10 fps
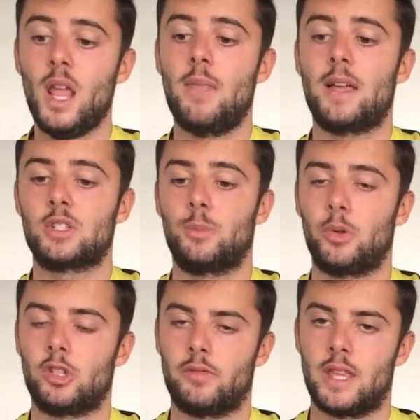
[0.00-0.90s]
And that's the
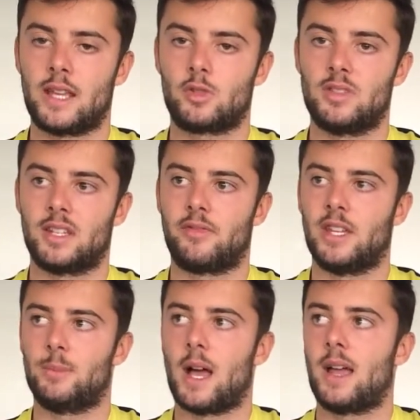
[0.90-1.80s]
beauty of the extrinsic
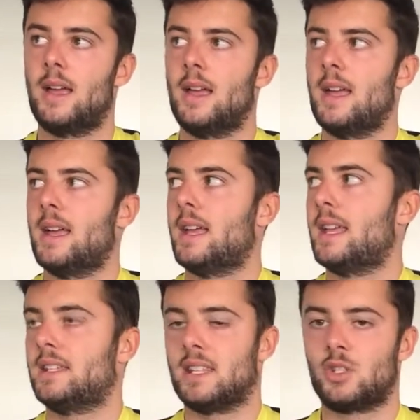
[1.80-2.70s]
feedback,
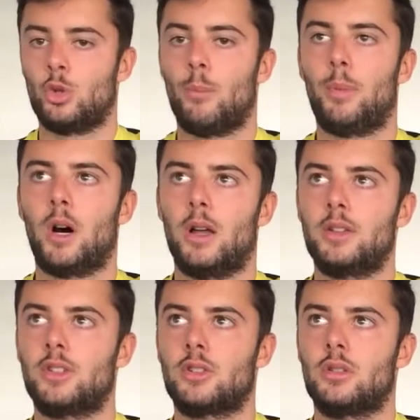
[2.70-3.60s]
is it's
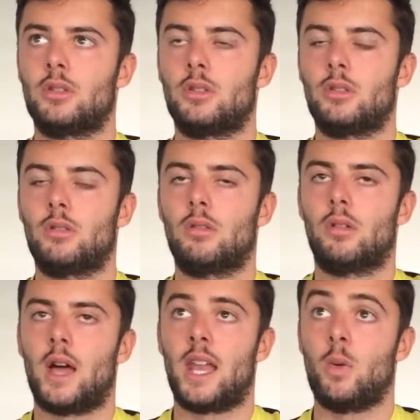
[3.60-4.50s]
non-biased
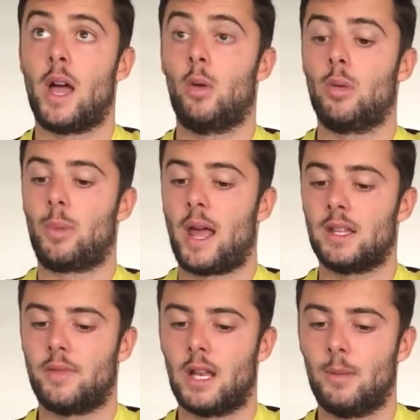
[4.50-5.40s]
and it will help the player
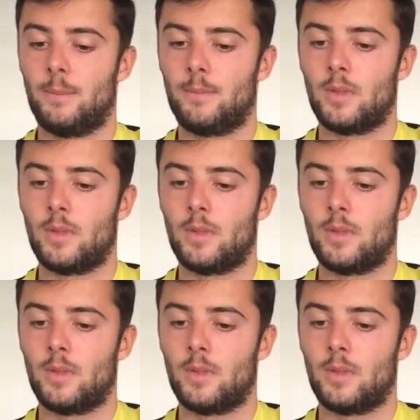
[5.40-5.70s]
develop.